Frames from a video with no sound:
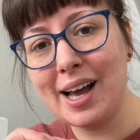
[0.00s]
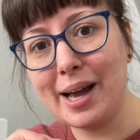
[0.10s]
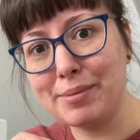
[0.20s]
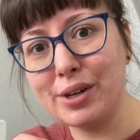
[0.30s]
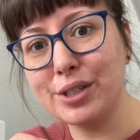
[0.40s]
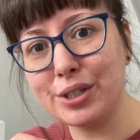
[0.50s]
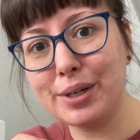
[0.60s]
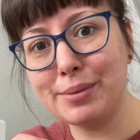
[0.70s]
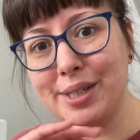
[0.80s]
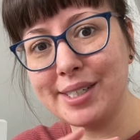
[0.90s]
I'm not sure
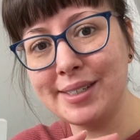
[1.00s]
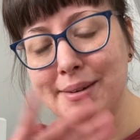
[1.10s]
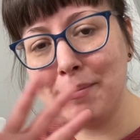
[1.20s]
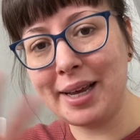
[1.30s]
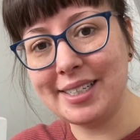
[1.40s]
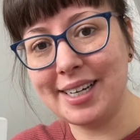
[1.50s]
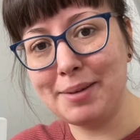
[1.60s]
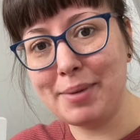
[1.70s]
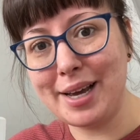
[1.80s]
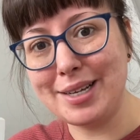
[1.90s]
it will
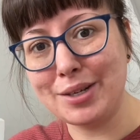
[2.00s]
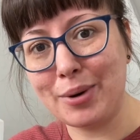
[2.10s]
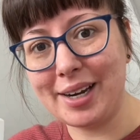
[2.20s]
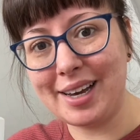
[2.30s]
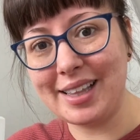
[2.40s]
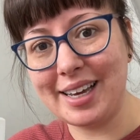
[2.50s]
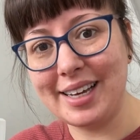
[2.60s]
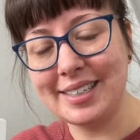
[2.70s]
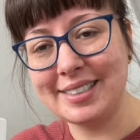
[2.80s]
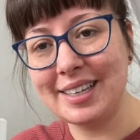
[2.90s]
maintain pace quite like
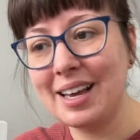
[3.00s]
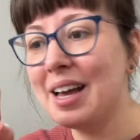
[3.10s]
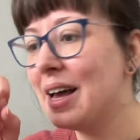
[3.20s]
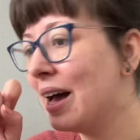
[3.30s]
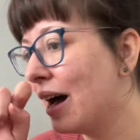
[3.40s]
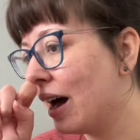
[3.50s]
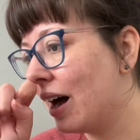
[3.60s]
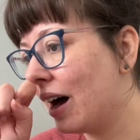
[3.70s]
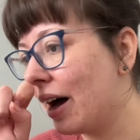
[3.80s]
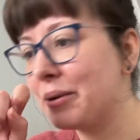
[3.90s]
this.
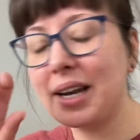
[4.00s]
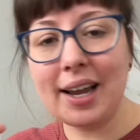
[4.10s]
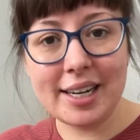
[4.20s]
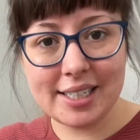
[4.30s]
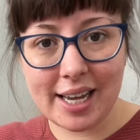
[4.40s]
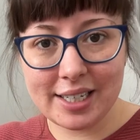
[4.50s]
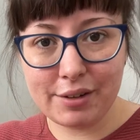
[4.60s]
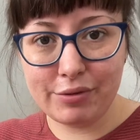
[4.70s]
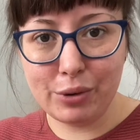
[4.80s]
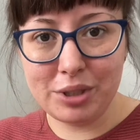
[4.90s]
I would like to get to
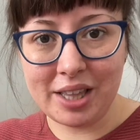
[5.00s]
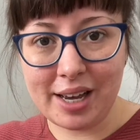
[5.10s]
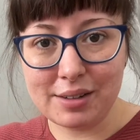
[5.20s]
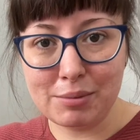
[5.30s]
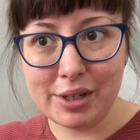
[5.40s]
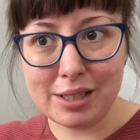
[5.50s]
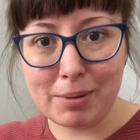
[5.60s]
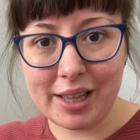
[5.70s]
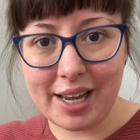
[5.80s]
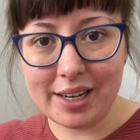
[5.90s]
40,000 words
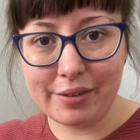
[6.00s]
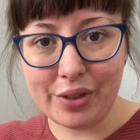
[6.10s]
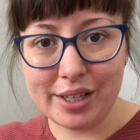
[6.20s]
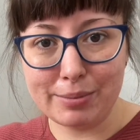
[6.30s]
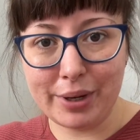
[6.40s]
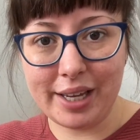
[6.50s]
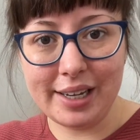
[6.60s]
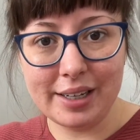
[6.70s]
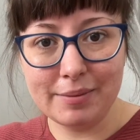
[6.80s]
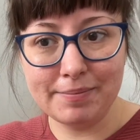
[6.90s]
by the end of this
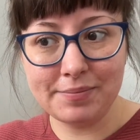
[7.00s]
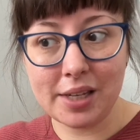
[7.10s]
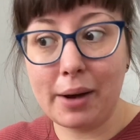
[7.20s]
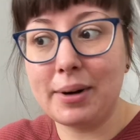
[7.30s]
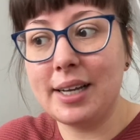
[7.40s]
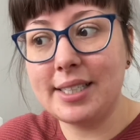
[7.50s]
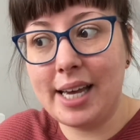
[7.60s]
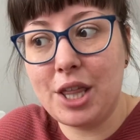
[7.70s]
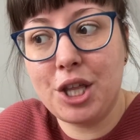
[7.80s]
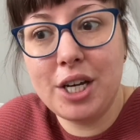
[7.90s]
week. I would like to
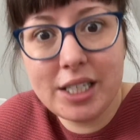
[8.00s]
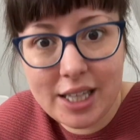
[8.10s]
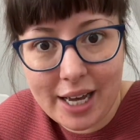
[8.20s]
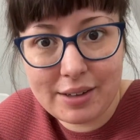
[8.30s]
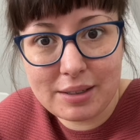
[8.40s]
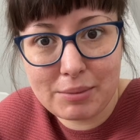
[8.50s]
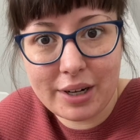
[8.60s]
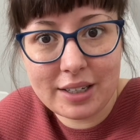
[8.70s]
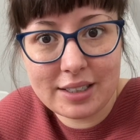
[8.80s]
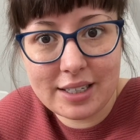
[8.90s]
hit 30,000
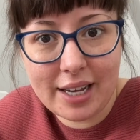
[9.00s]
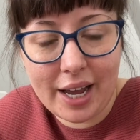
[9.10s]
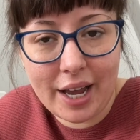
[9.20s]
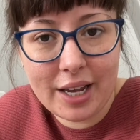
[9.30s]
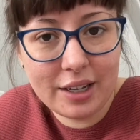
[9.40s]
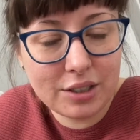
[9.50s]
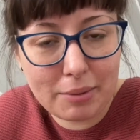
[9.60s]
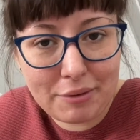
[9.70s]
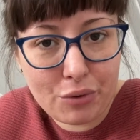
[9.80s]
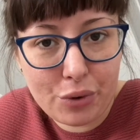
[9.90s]
words today and do
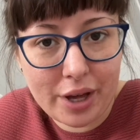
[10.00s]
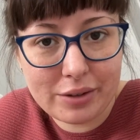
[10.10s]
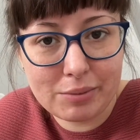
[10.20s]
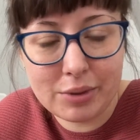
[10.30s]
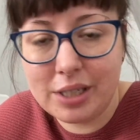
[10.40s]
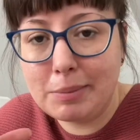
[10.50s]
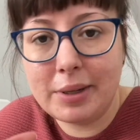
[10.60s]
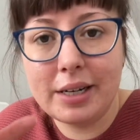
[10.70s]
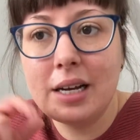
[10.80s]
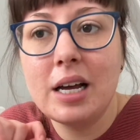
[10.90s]
about 4,000 words,
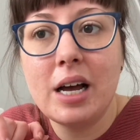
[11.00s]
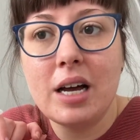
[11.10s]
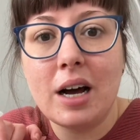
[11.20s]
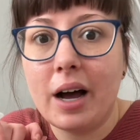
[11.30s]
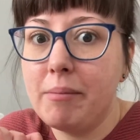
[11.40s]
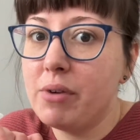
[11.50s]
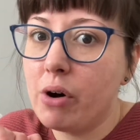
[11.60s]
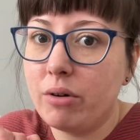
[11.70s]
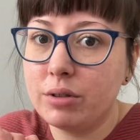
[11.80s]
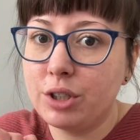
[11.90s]
but I'm
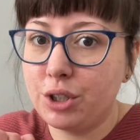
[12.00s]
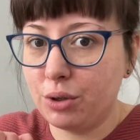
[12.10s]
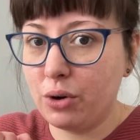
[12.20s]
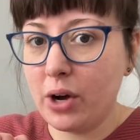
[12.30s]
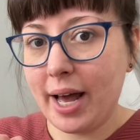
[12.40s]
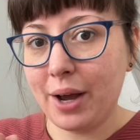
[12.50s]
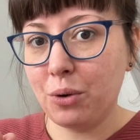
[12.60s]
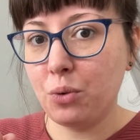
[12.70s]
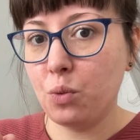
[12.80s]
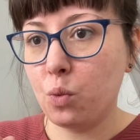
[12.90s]
not sure
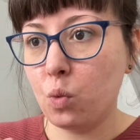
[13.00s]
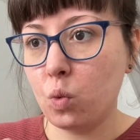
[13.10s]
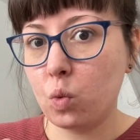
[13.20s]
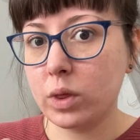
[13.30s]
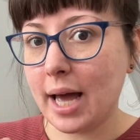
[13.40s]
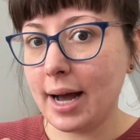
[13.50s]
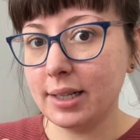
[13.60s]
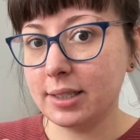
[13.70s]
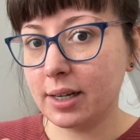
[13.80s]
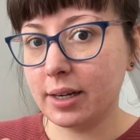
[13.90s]
how
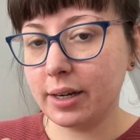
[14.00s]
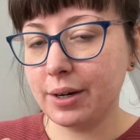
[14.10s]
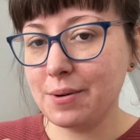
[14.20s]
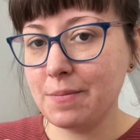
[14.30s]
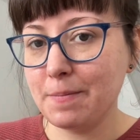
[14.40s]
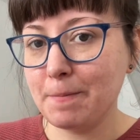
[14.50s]
that's gonna go.